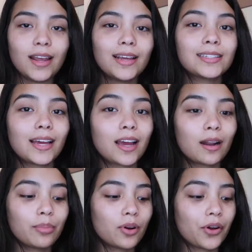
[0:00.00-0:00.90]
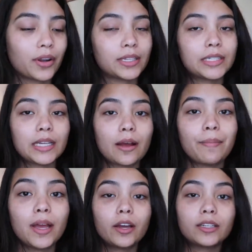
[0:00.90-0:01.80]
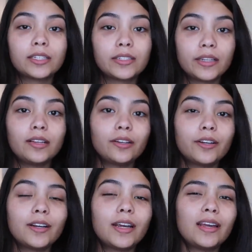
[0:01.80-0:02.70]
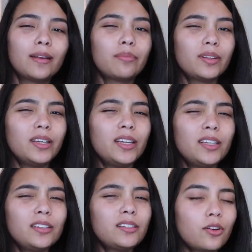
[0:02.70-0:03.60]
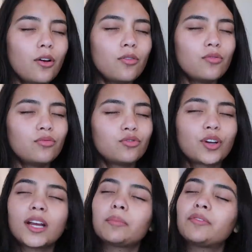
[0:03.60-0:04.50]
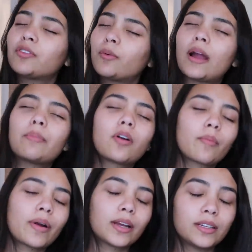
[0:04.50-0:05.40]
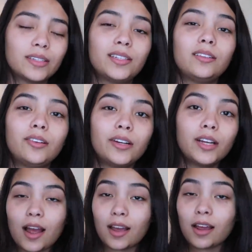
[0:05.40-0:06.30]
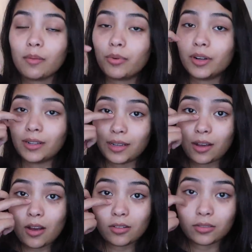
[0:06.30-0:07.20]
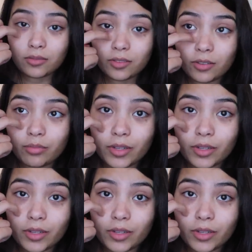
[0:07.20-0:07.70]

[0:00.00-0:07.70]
Next, I gotta put on some concealer, and please don't drag me for the way I put on my concealer. I kind of put it like all over the